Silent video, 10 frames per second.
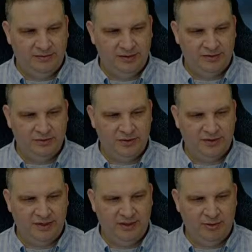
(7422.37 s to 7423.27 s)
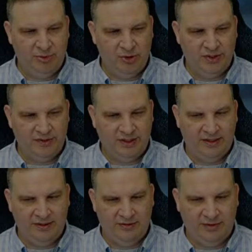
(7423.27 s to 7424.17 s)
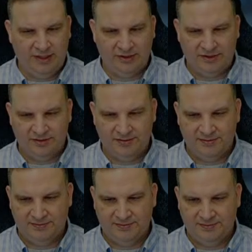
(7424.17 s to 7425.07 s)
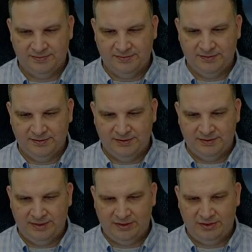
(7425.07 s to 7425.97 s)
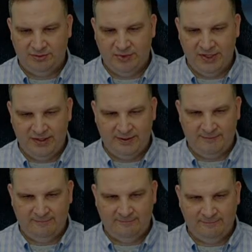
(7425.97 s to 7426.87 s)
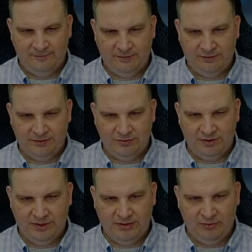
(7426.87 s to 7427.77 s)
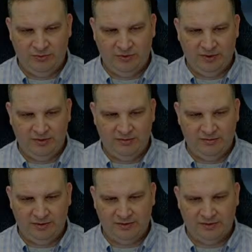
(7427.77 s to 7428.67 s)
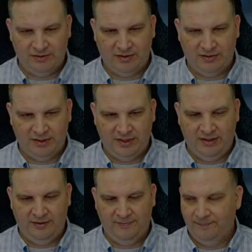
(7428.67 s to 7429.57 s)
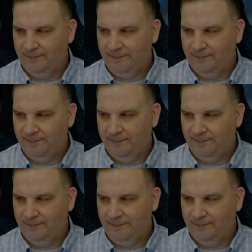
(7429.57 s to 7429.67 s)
Ahsoka Tano, Bo-Katan, and Rex. That should be it. So Tano, Okay, get in there.